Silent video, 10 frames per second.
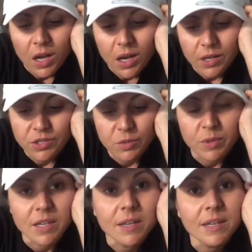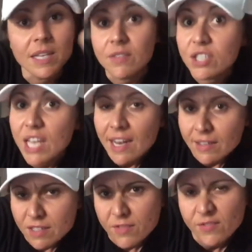I just want to give a shout
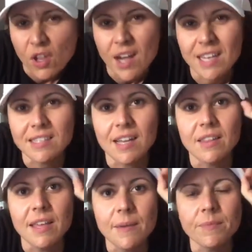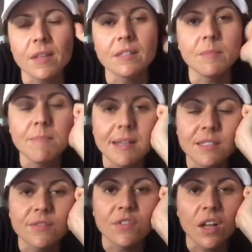out to the flighties out there. There's a
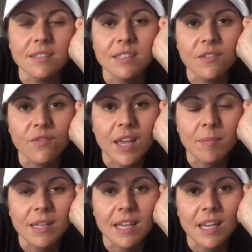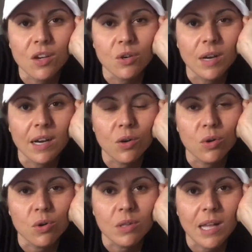massive Flight Centre family who are
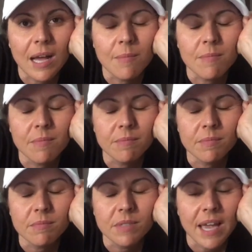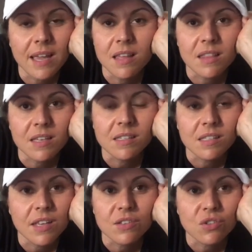all taking things
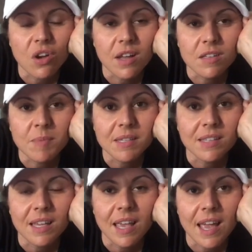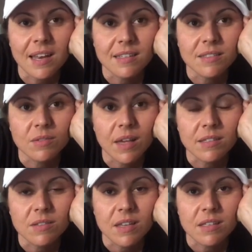in their stride as best they can
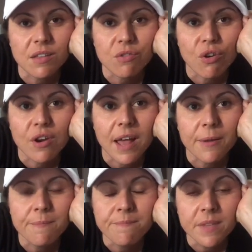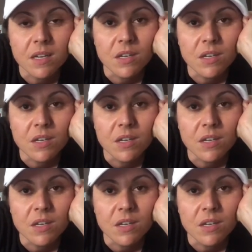as things are thrown at them.